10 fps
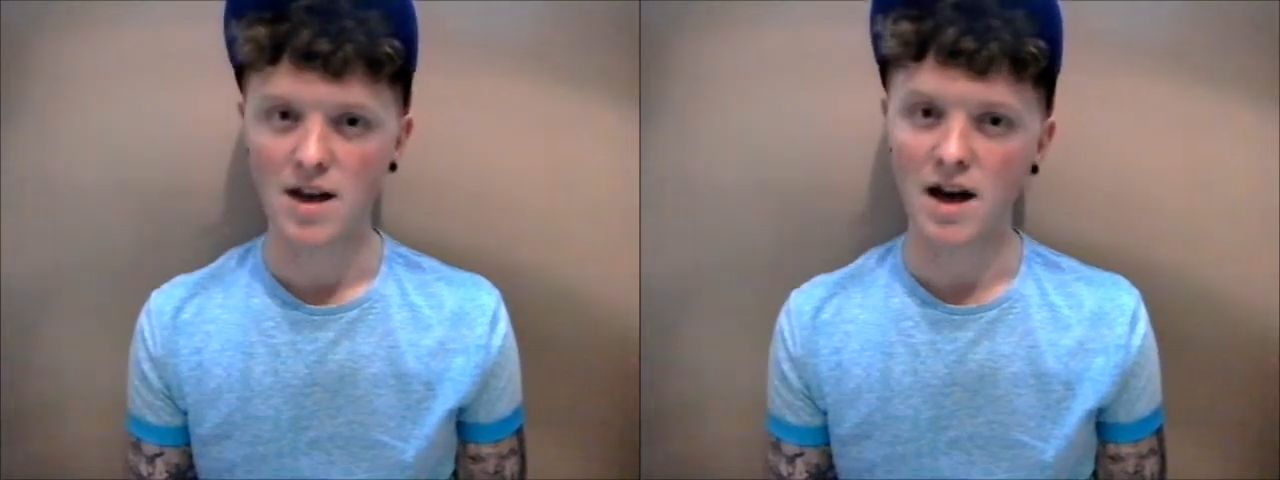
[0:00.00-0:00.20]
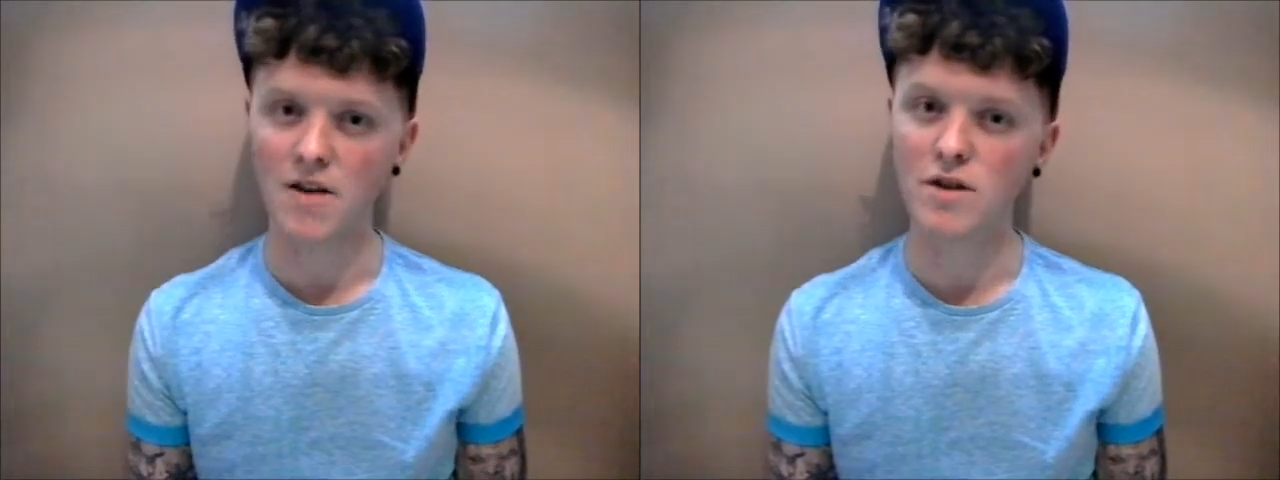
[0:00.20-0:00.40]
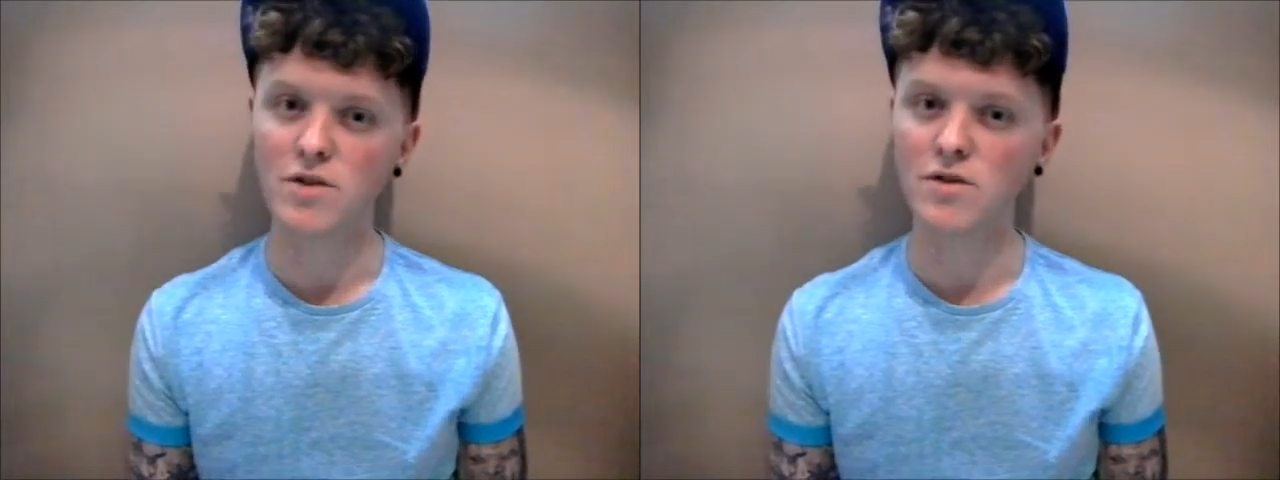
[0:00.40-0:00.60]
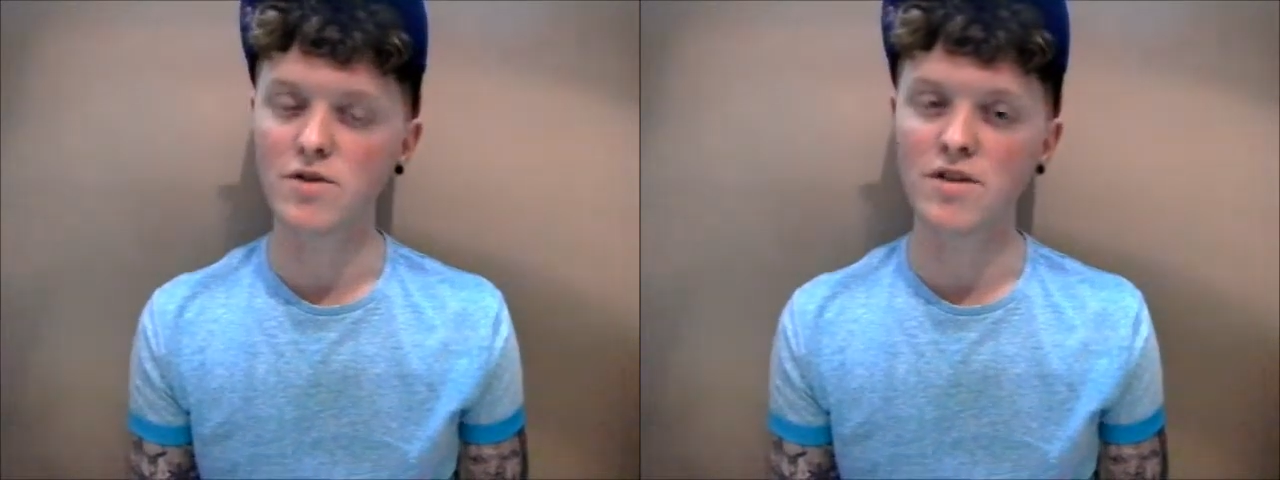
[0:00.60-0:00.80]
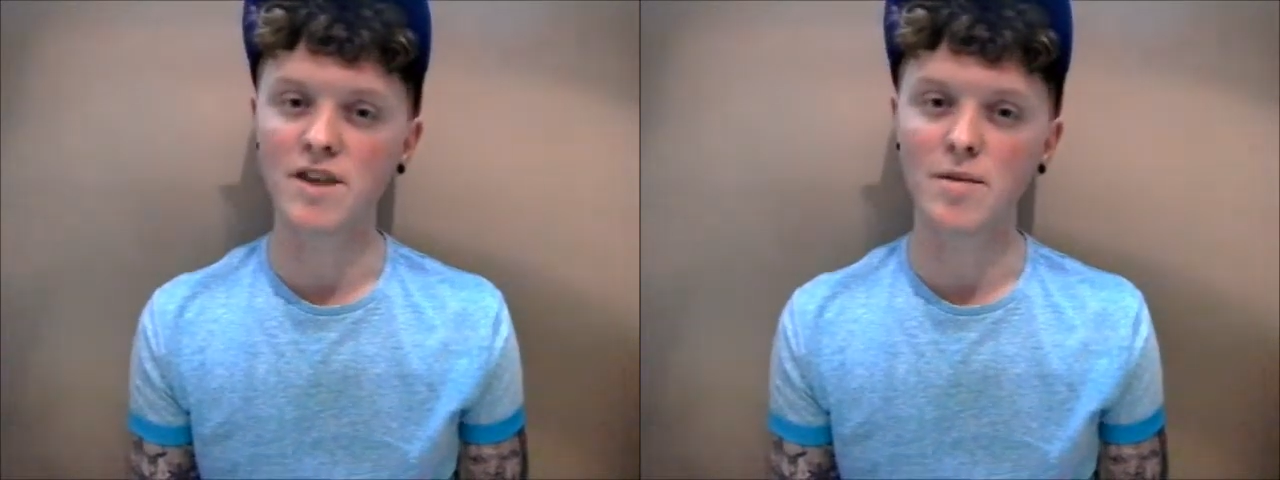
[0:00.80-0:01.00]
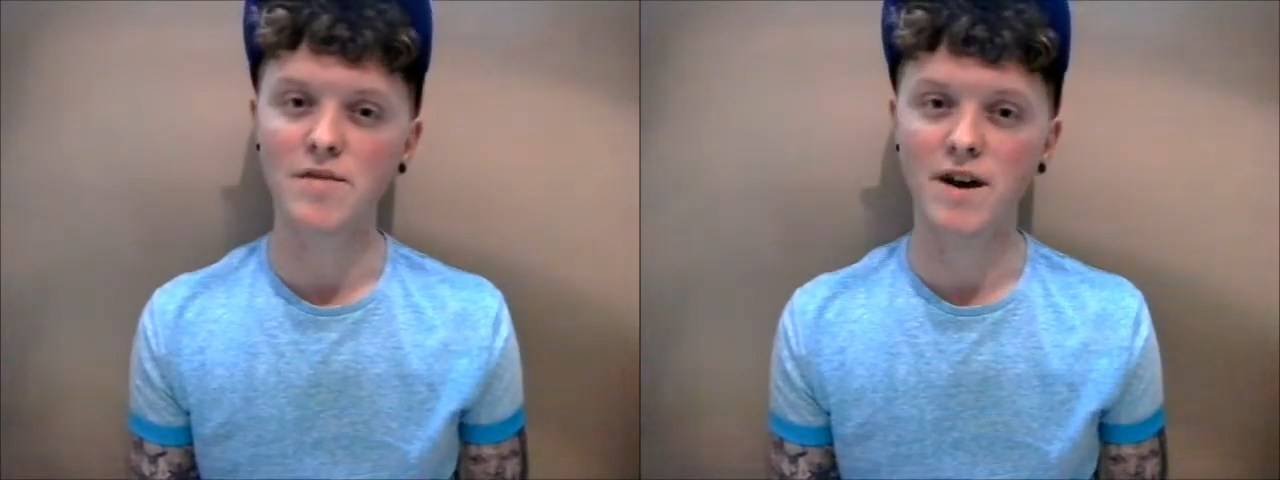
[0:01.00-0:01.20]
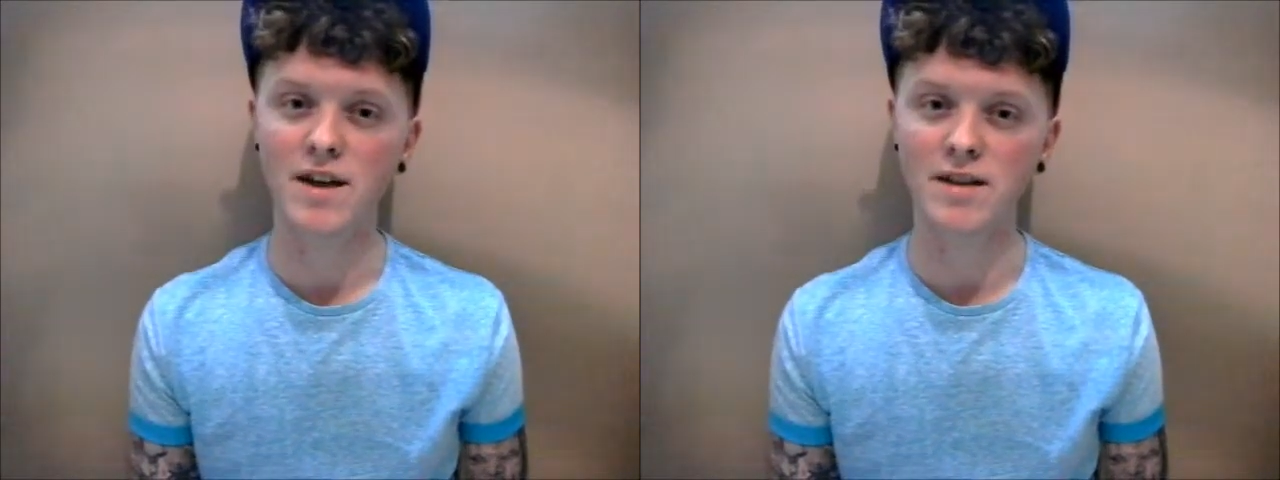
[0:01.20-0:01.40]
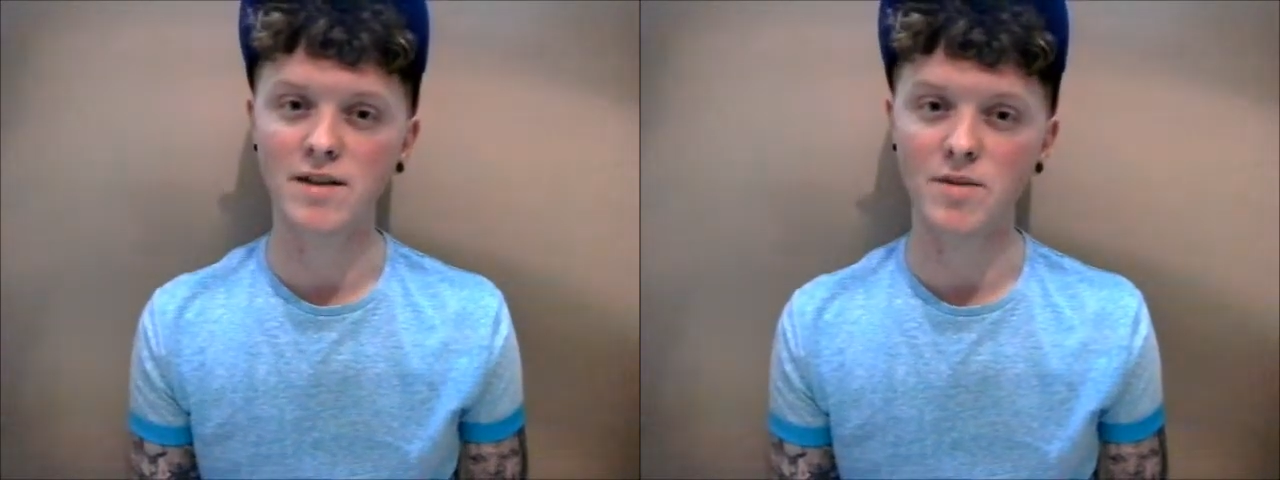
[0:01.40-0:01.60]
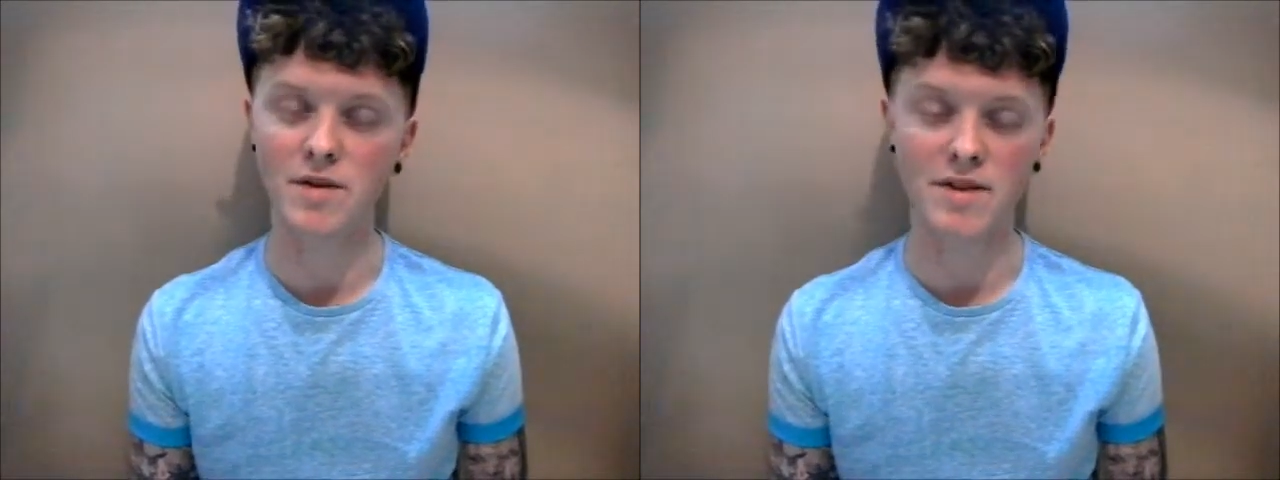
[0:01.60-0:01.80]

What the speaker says: I reached through to the semi-finals where